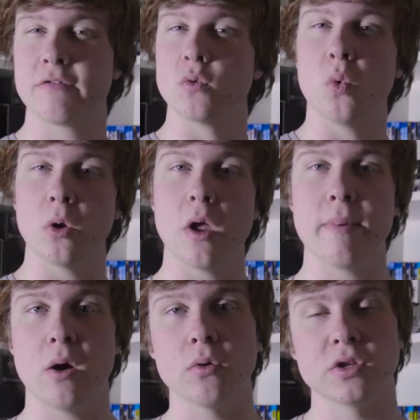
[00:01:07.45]
to worry
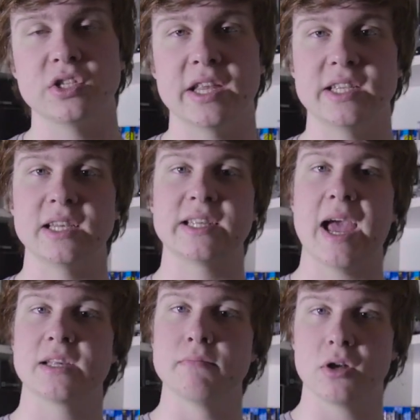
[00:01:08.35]
about all the settings
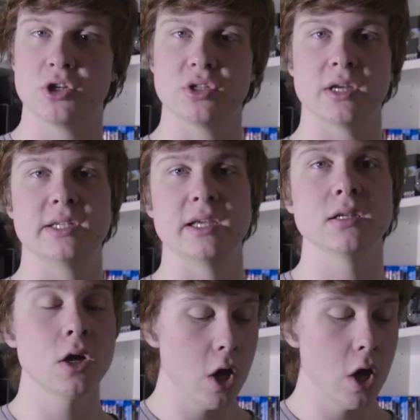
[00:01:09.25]
as much as I did.